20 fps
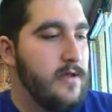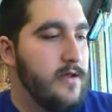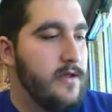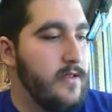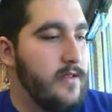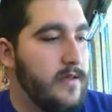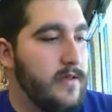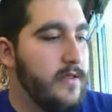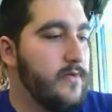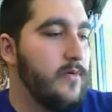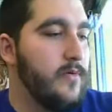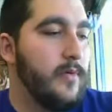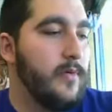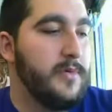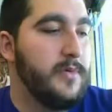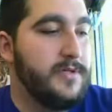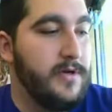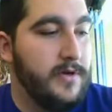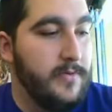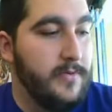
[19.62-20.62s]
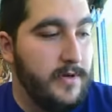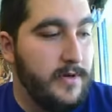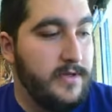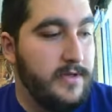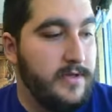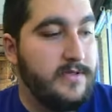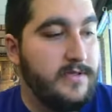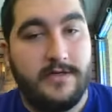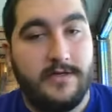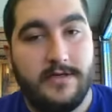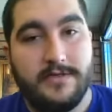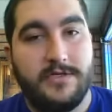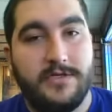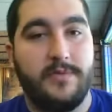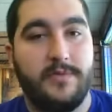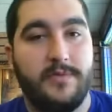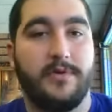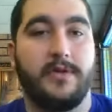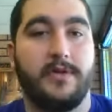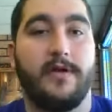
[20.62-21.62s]
And the other one I'm going to show you on is the
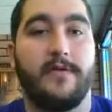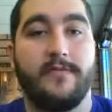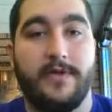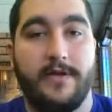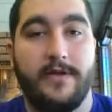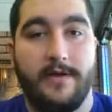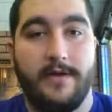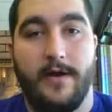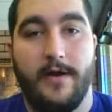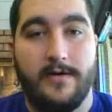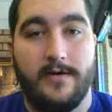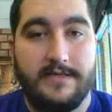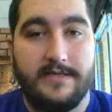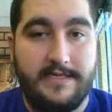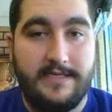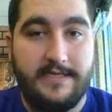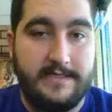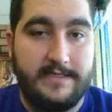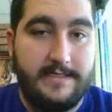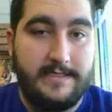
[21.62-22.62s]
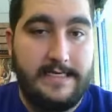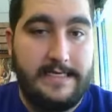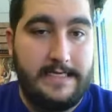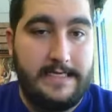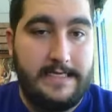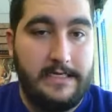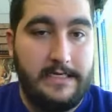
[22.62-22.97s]
cheap and lovely RSST.